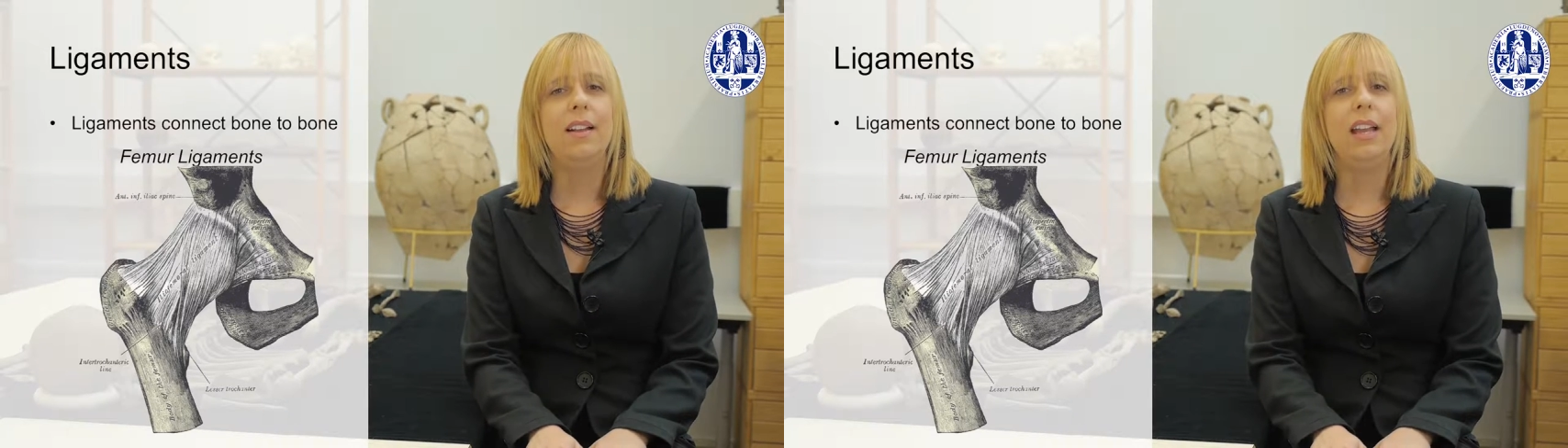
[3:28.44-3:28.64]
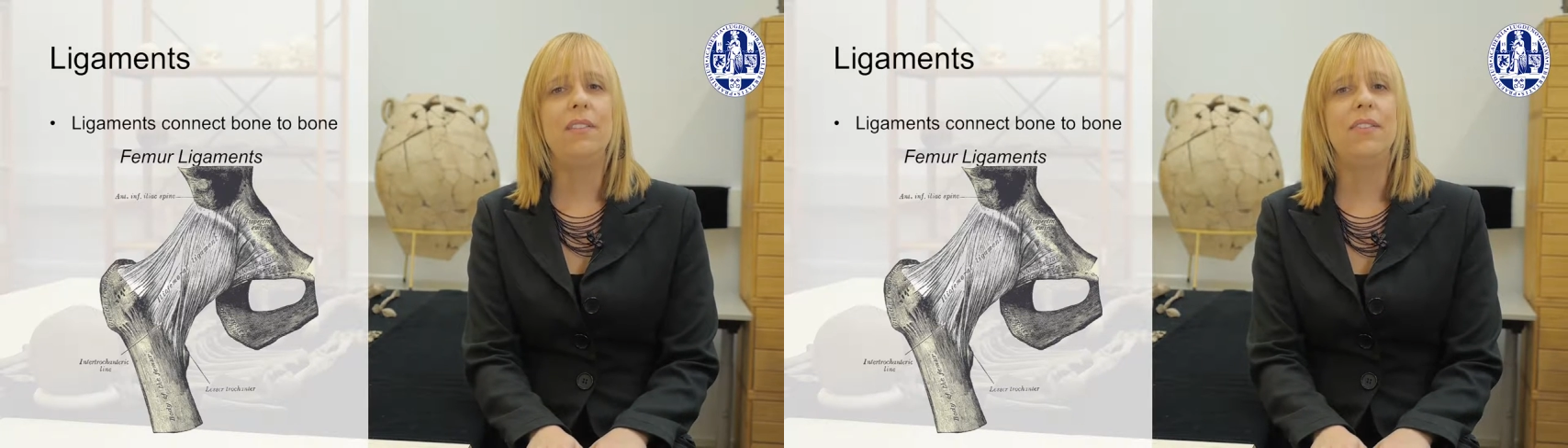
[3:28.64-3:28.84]

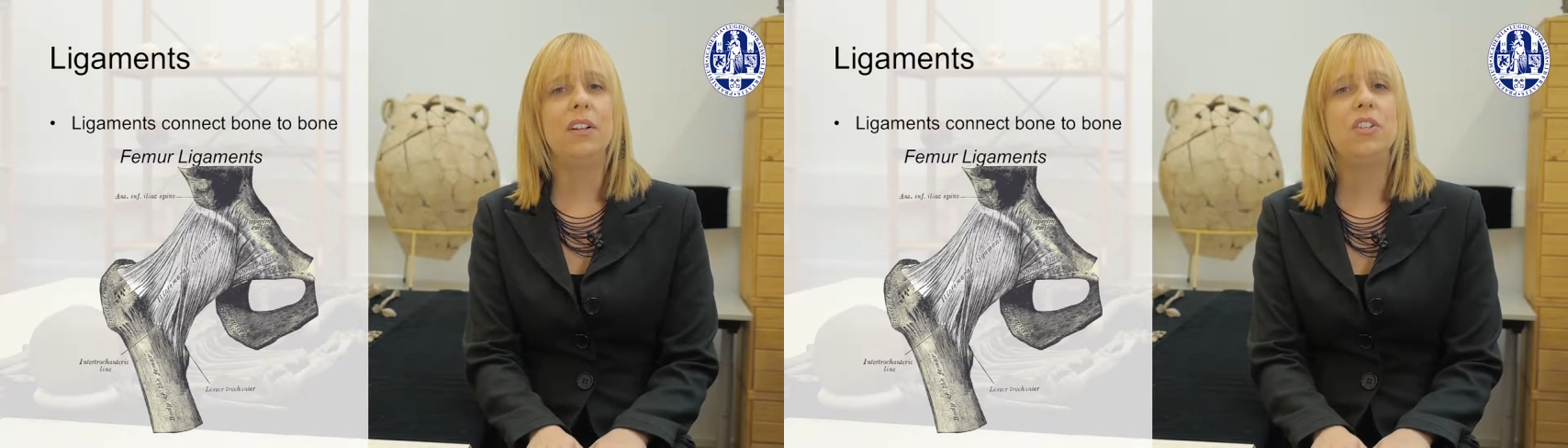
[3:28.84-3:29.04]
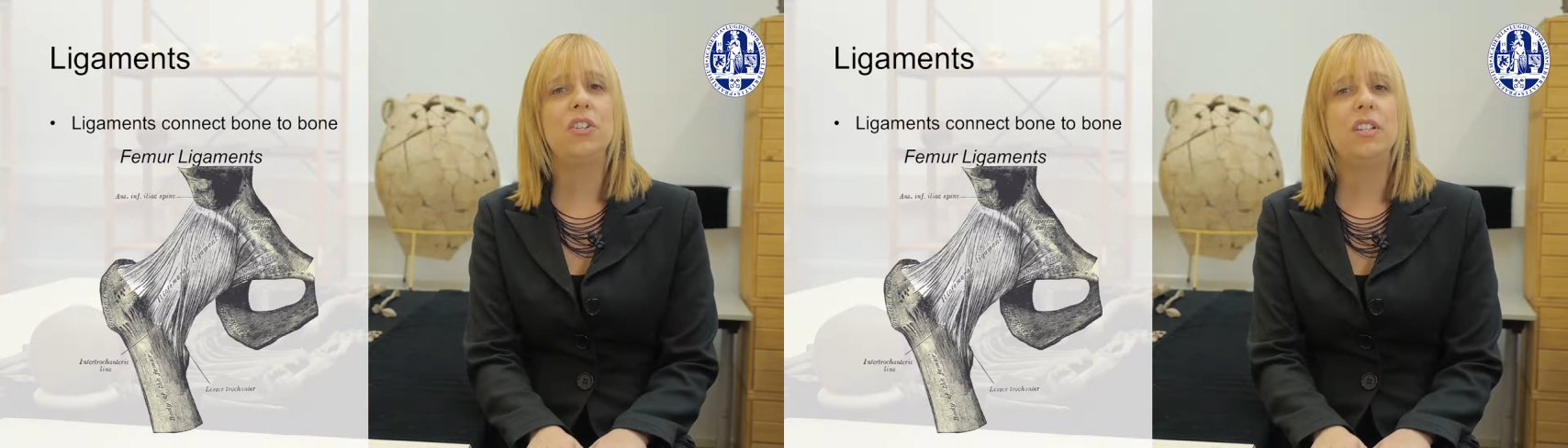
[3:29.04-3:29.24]
It
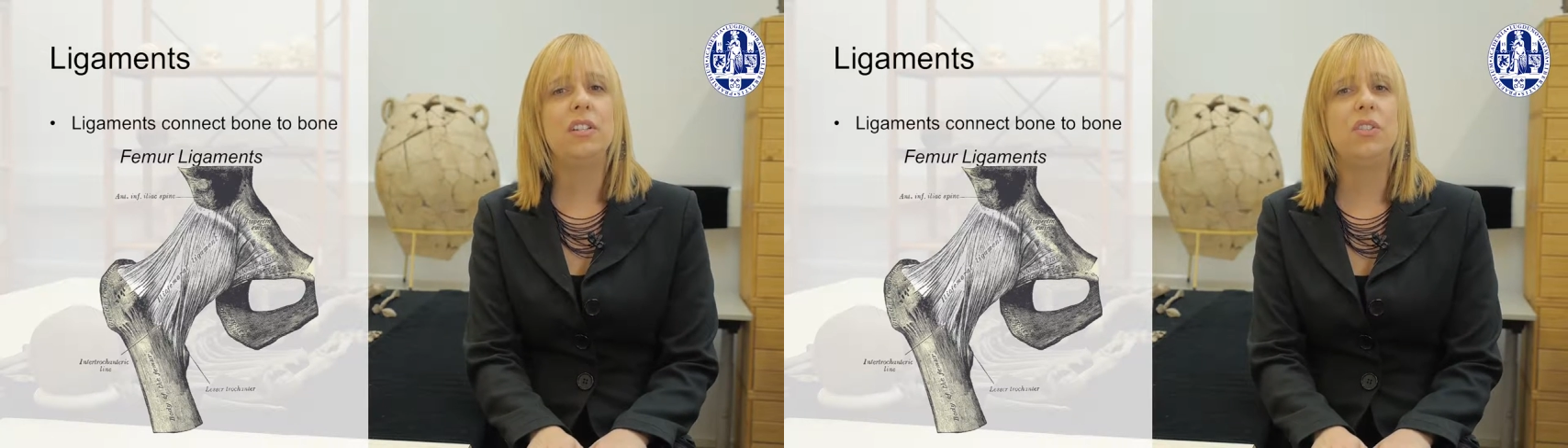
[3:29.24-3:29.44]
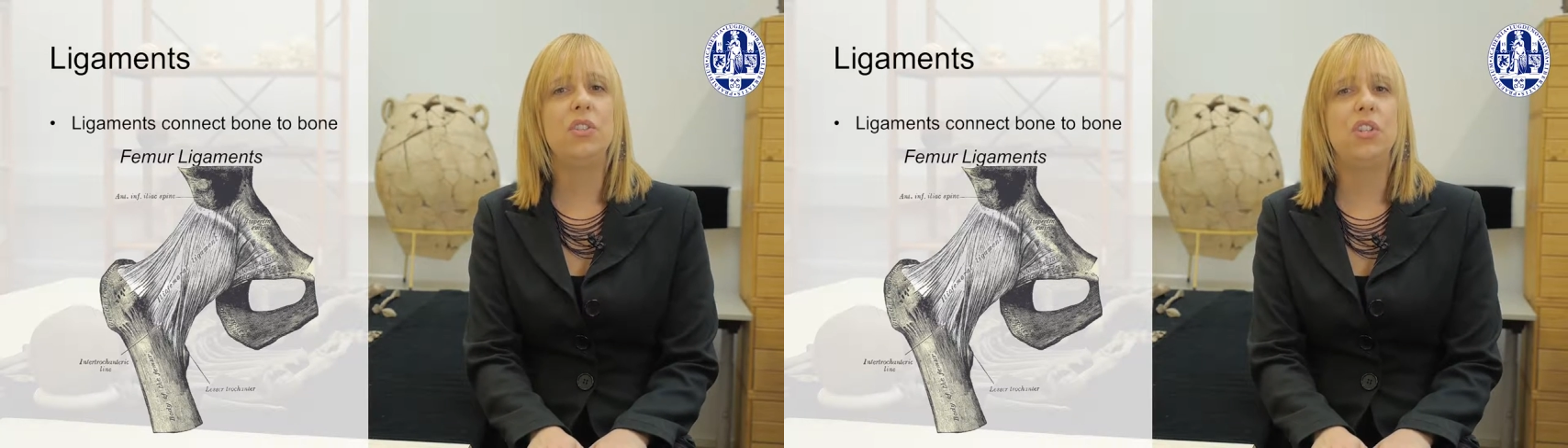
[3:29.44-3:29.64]

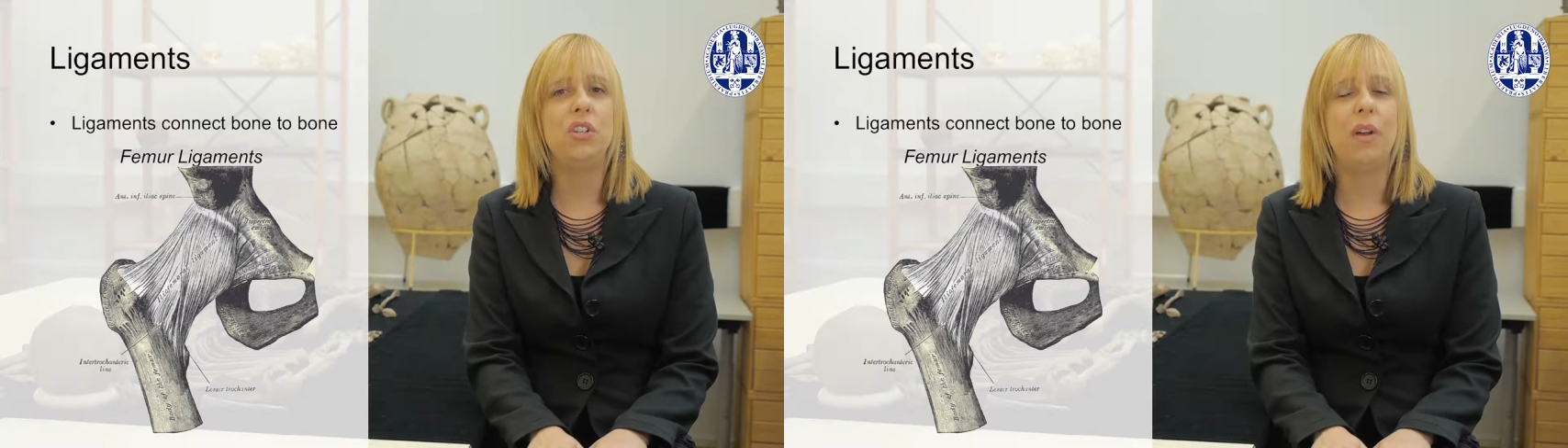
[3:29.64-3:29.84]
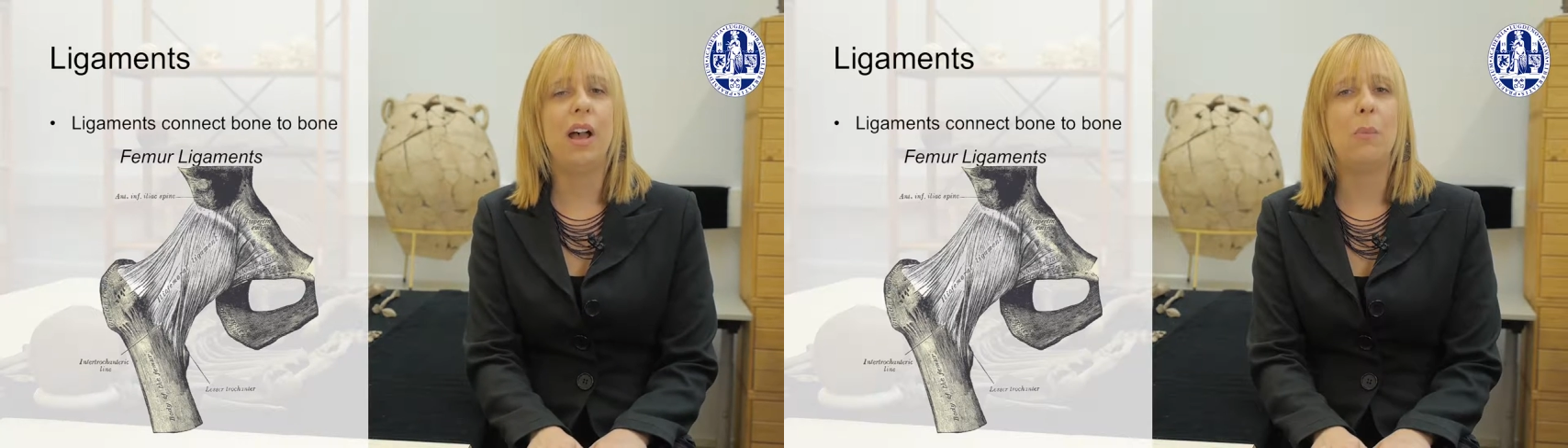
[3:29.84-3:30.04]
functions
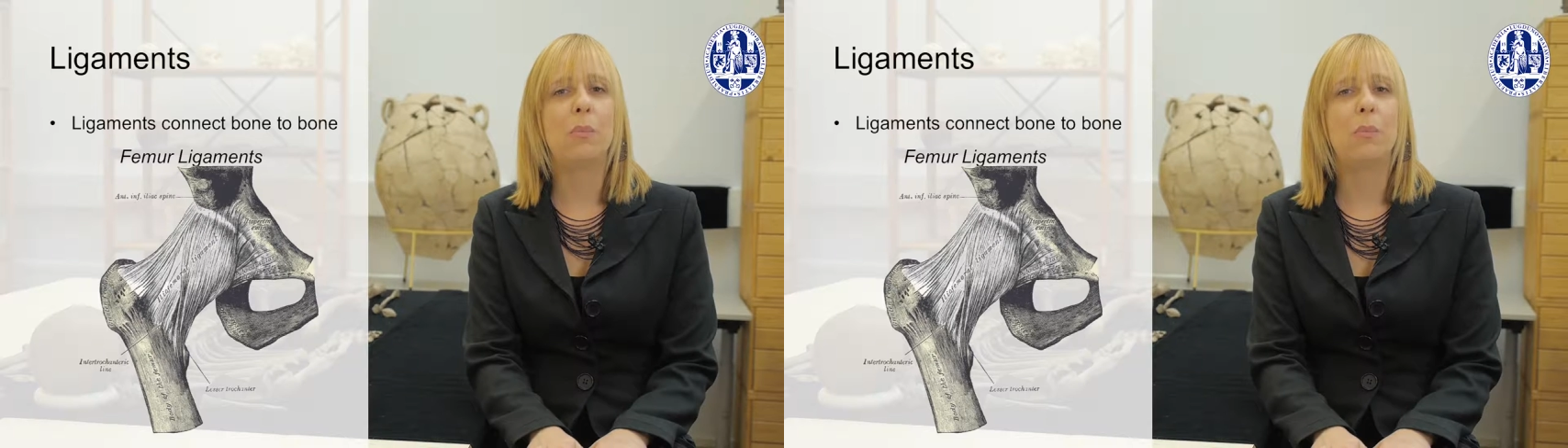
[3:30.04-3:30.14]
to help